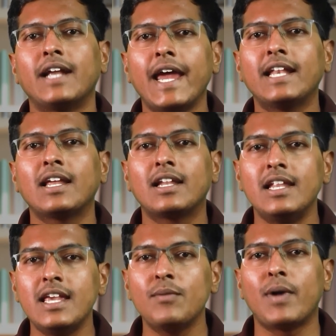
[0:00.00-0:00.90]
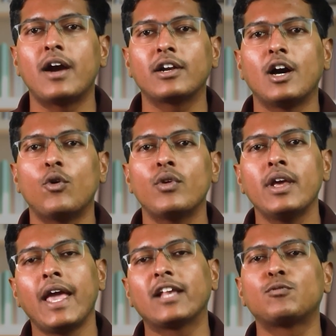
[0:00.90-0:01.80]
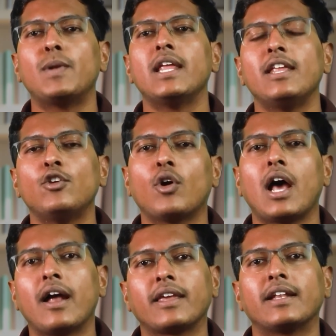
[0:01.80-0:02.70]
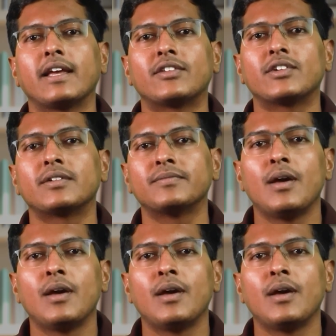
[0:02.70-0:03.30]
Write clean markdown explaining your architecture.